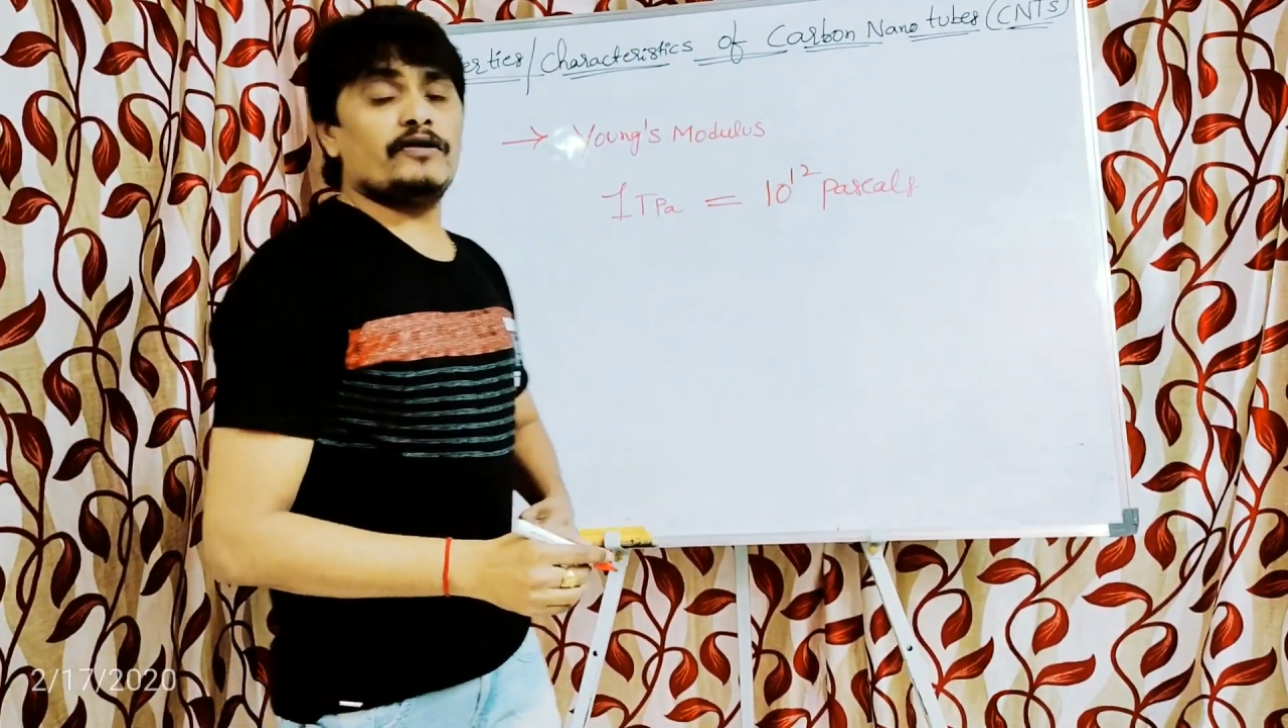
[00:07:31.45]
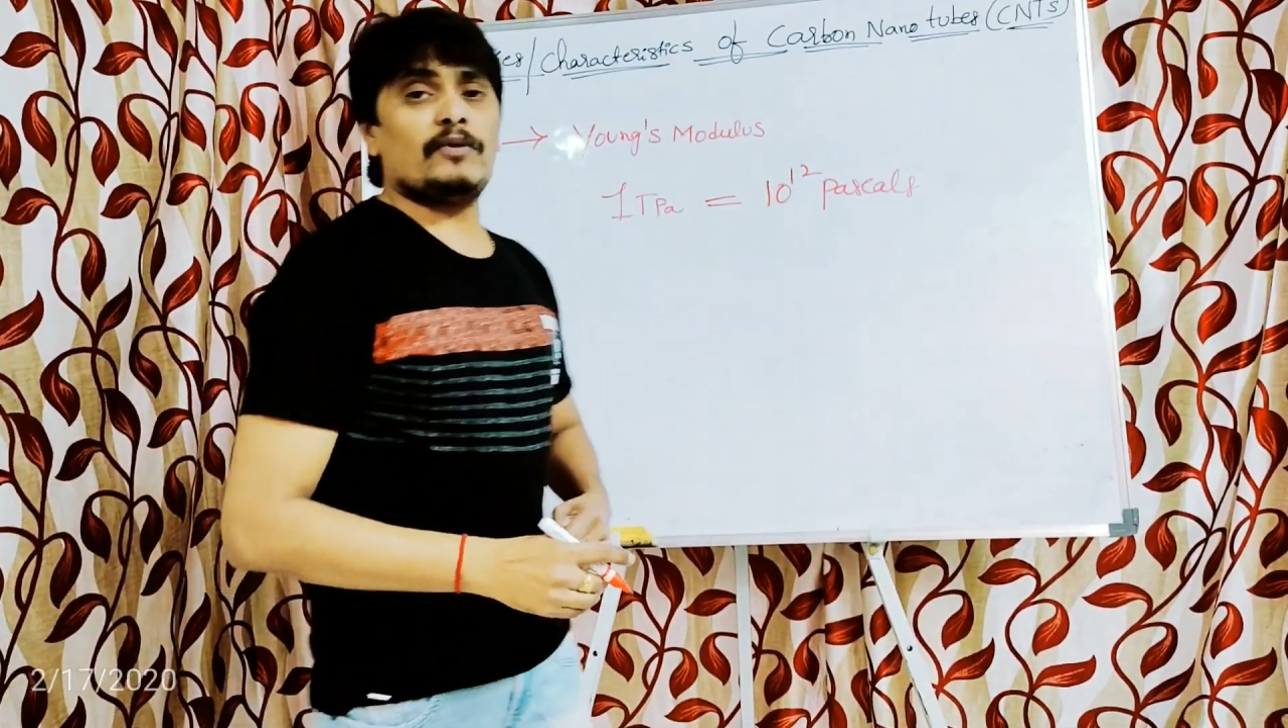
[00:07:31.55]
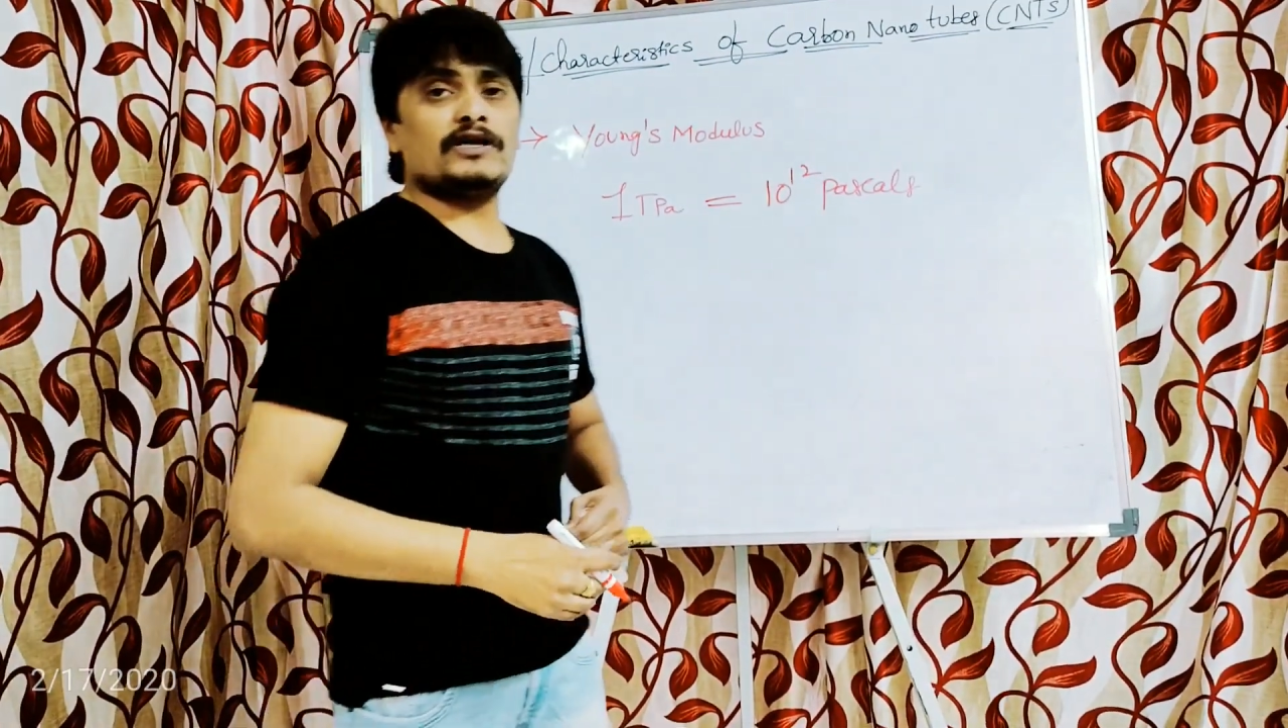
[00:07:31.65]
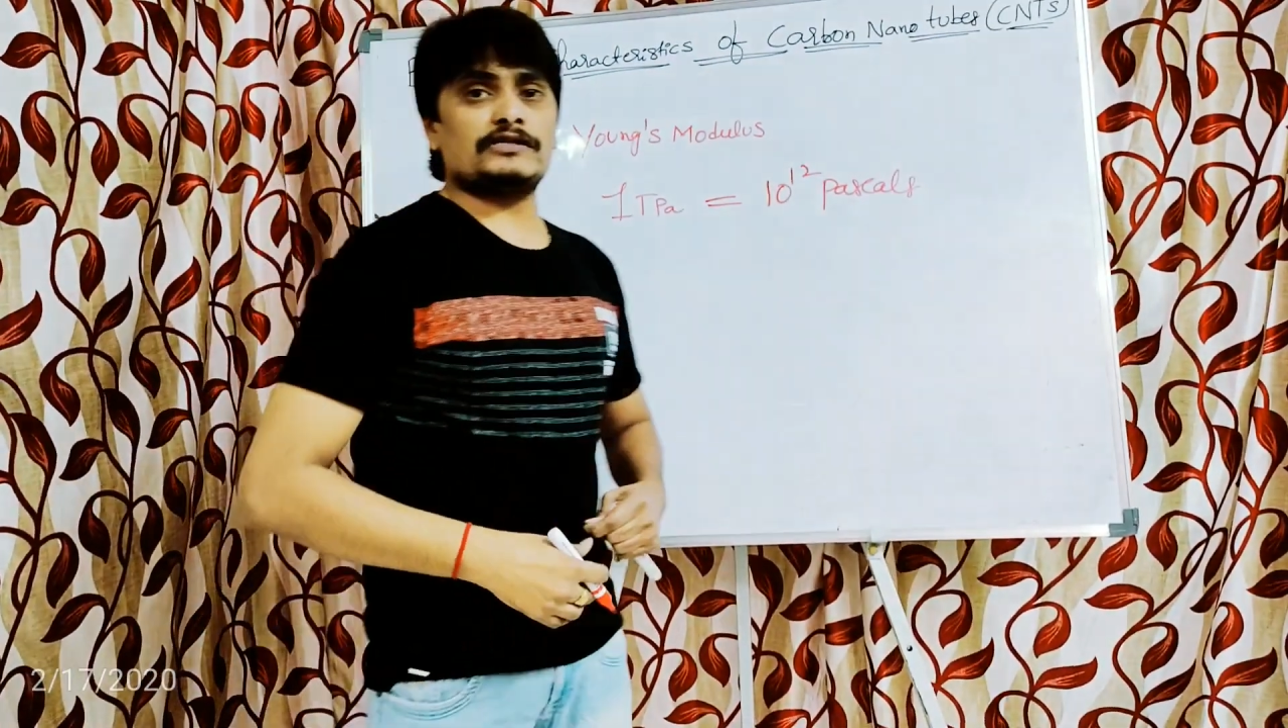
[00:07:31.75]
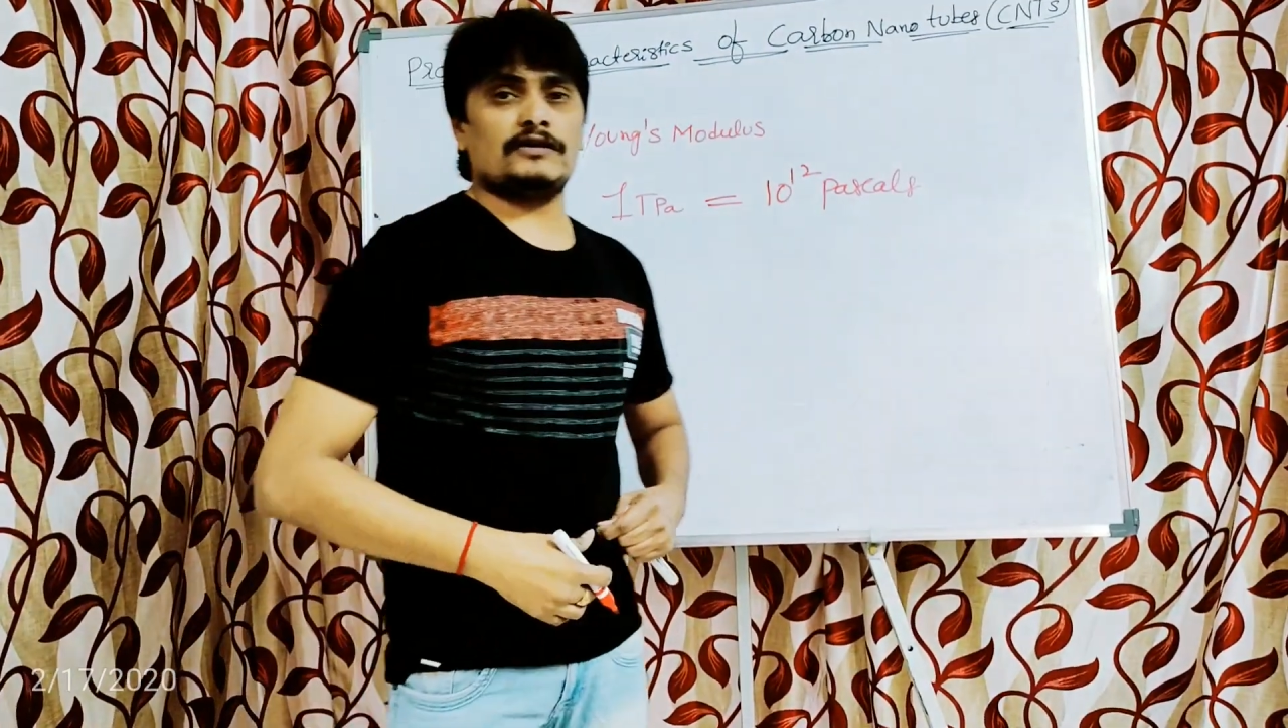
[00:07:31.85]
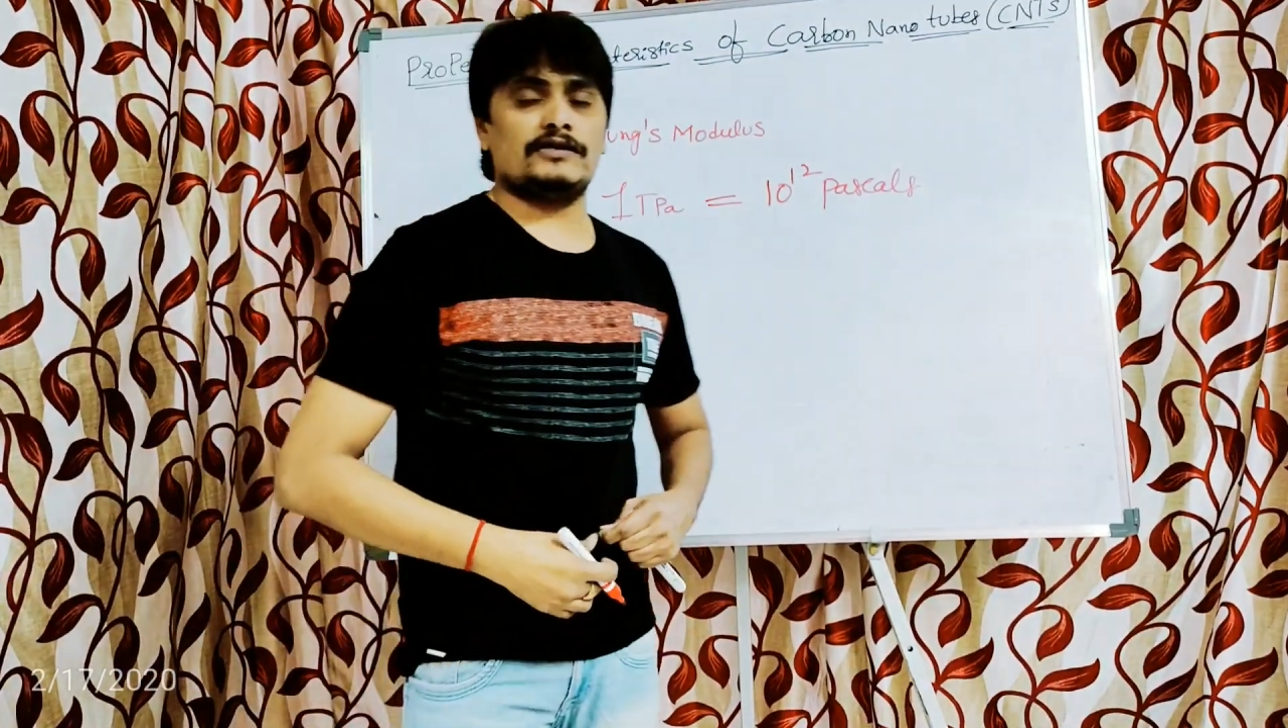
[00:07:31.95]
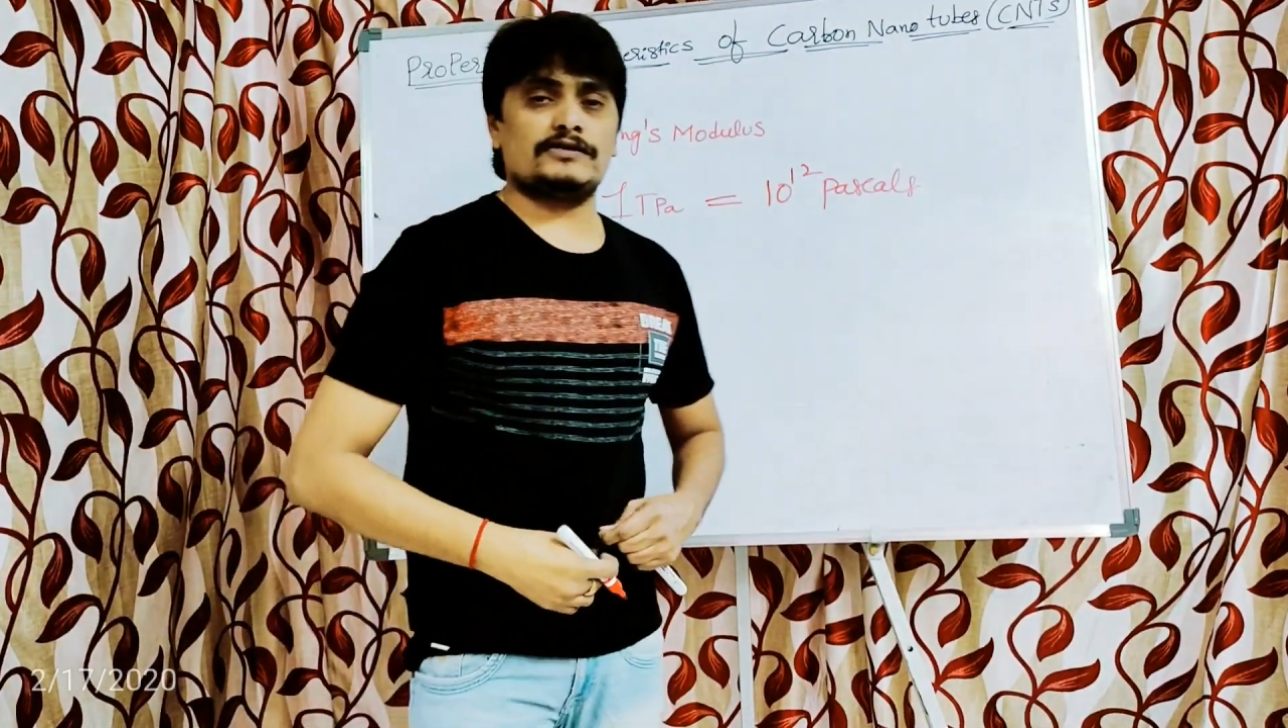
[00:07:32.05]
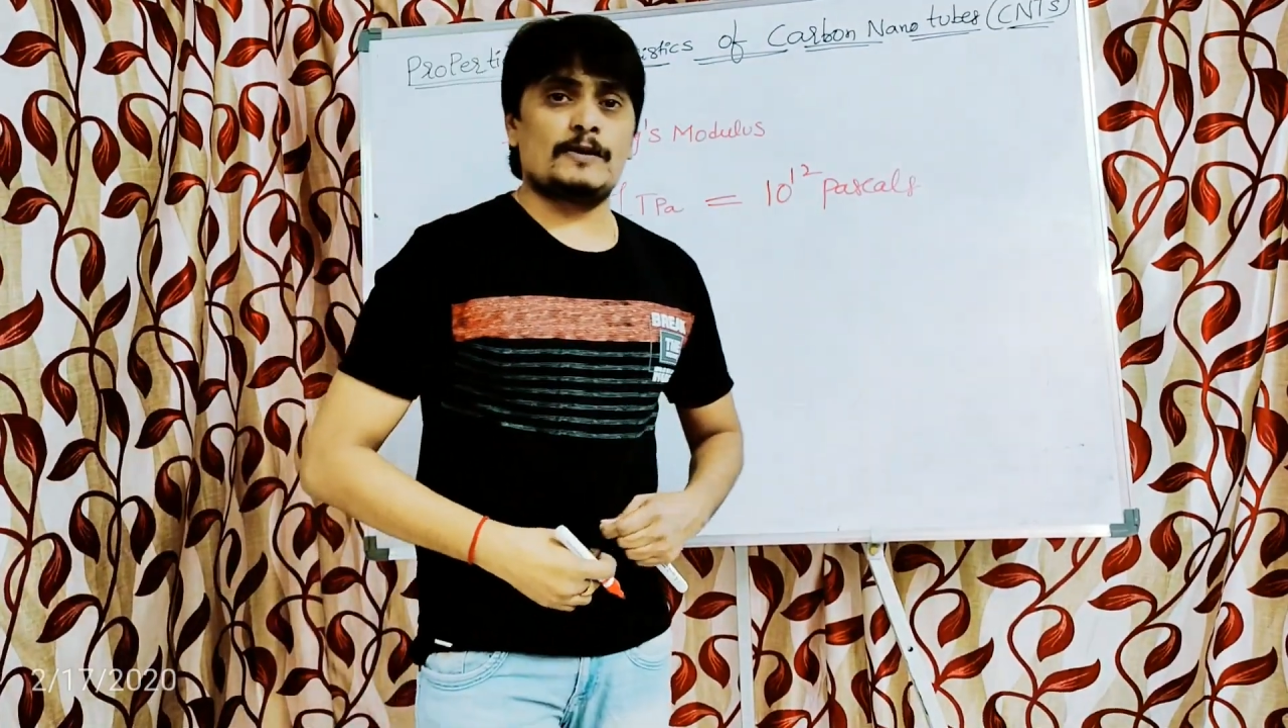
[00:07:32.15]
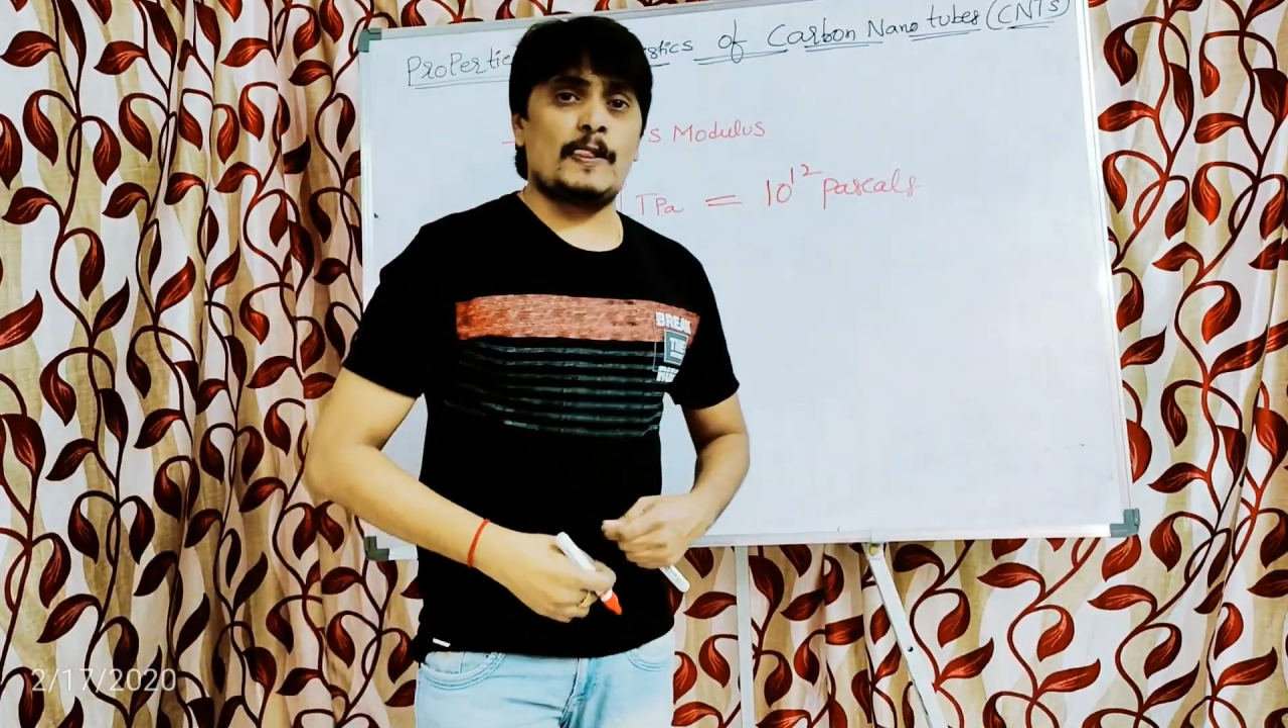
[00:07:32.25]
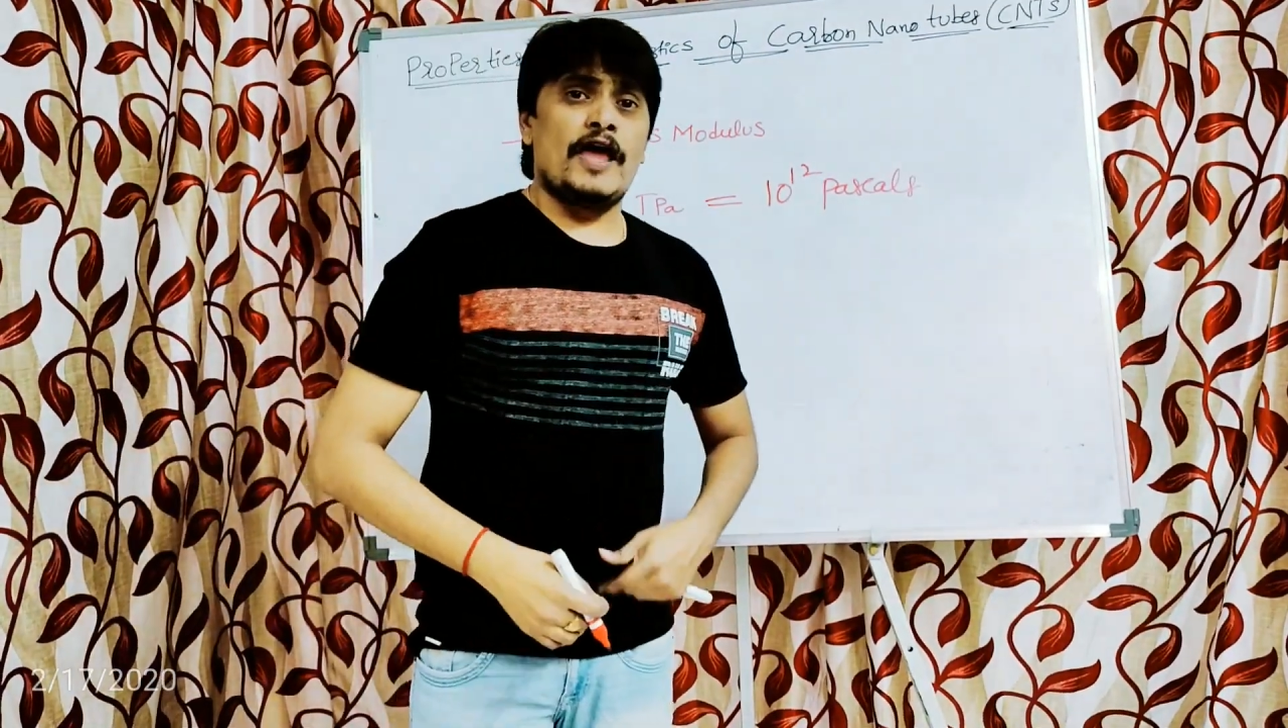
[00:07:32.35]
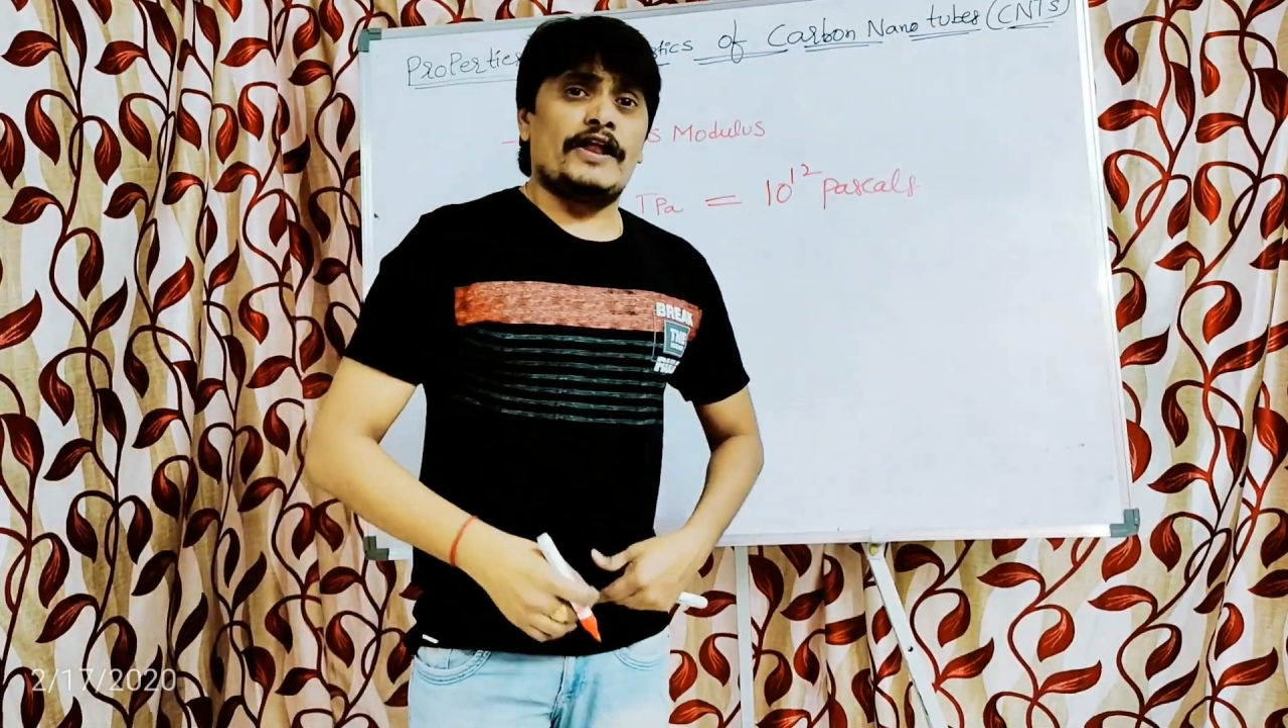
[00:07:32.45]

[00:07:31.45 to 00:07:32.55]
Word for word: Pascals.